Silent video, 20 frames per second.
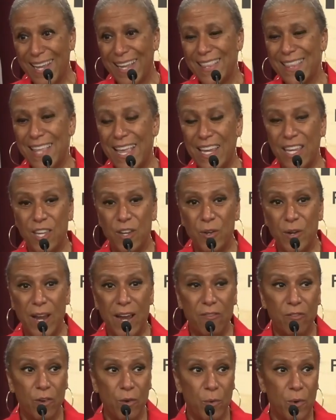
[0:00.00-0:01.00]
Thank you to
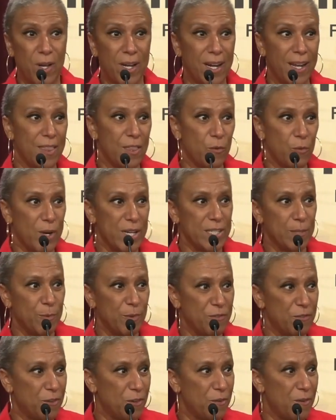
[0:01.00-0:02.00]
everyone in the
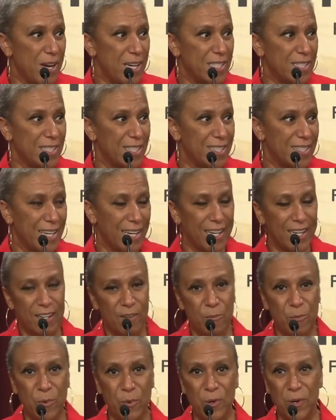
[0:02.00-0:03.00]
Race4Race
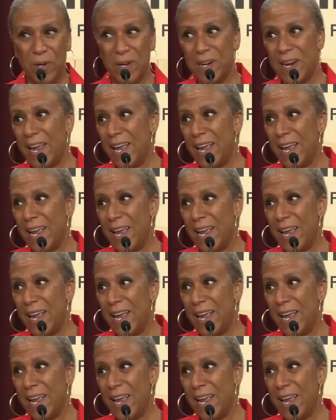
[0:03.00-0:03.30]
Executive Board